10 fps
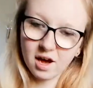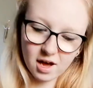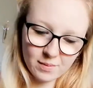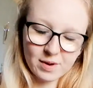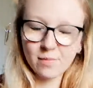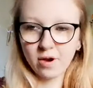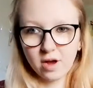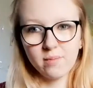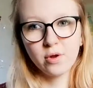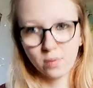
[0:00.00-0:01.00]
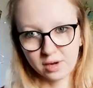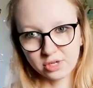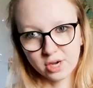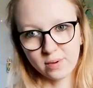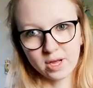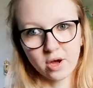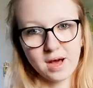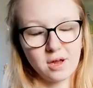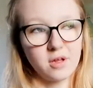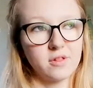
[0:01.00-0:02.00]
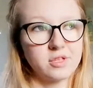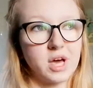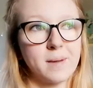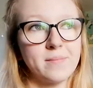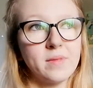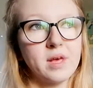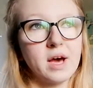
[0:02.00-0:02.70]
I'm in a wheelchair when I go out a lot of the time,